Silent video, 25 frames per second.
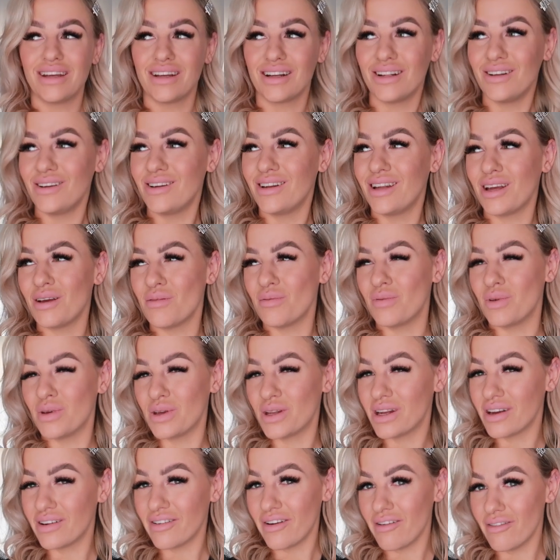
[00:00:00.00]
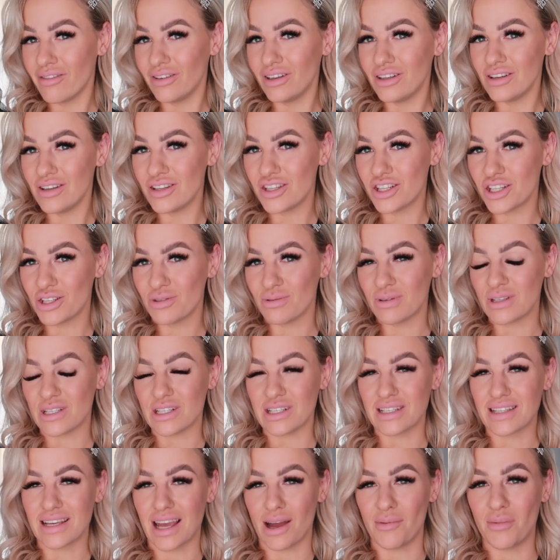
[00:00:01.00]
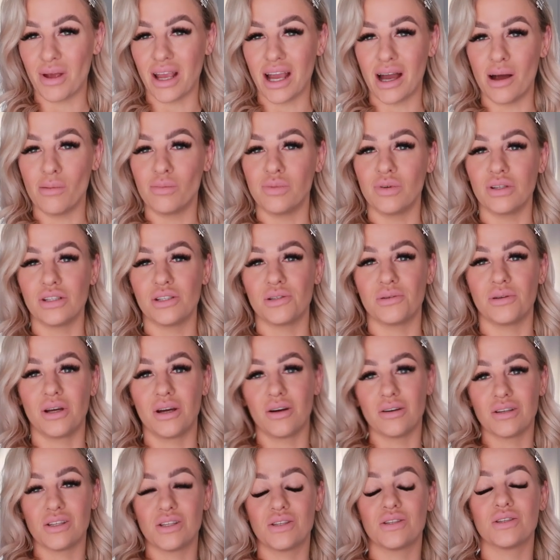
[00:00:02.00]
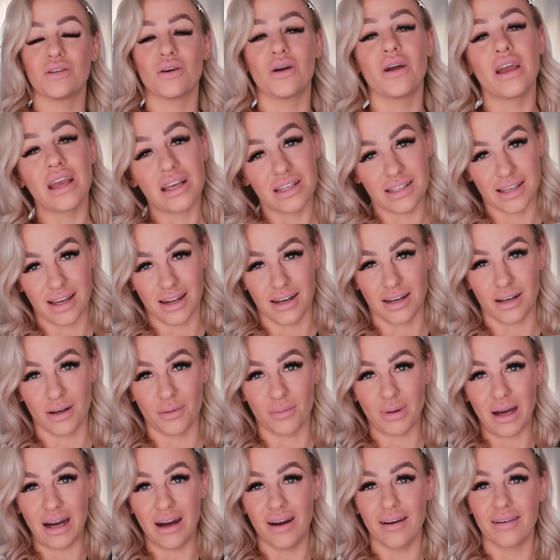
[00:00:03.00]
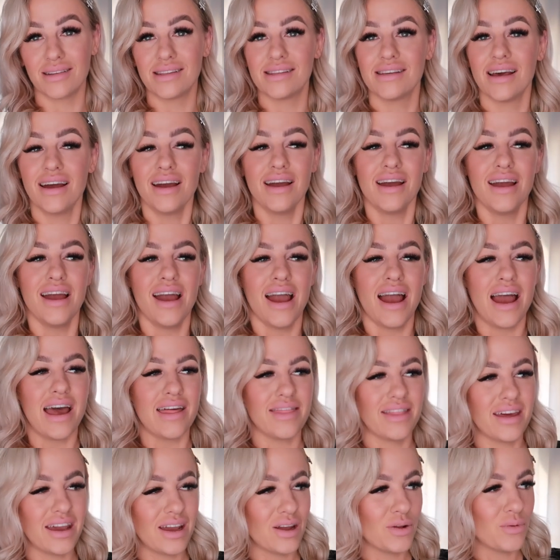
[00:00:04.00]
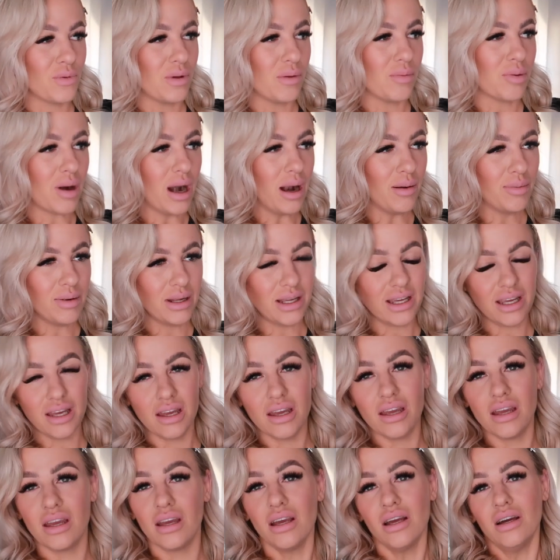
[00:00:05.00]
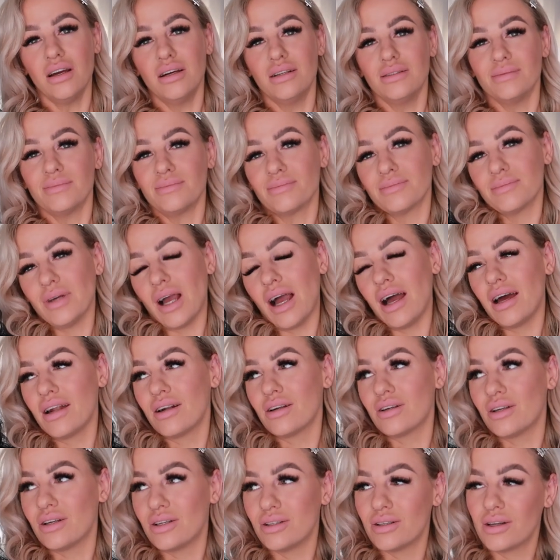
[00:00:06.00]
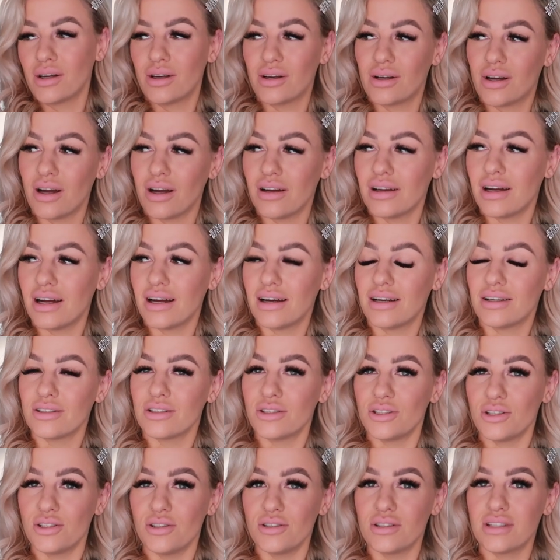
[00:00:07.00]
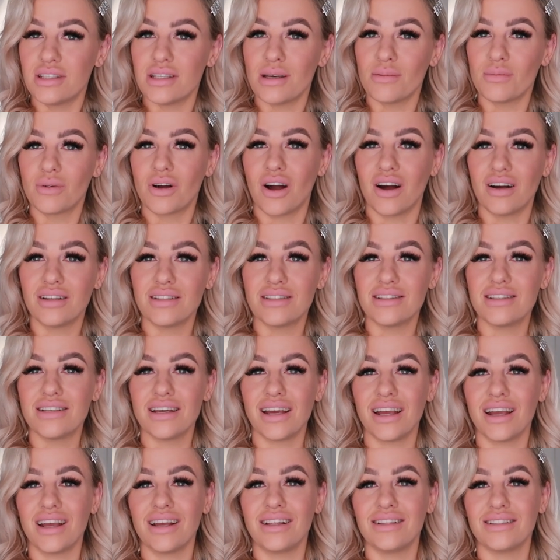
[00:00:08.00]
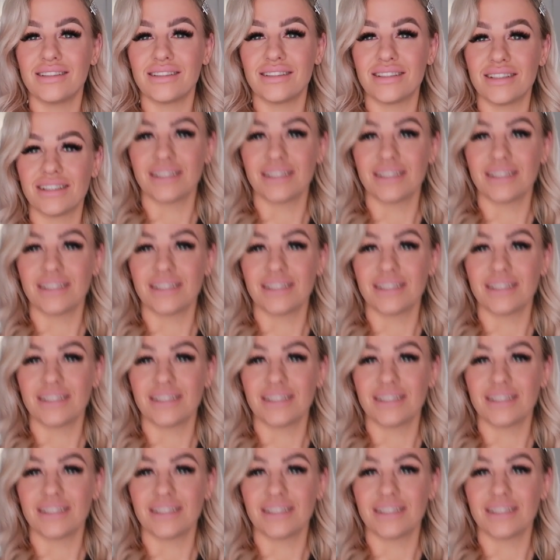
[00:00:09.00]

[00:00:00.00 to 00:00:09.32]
including Beauty Revolution, which is coming up, which we are so excited about. And then we'll probably, I don't know, go out, shoot some content,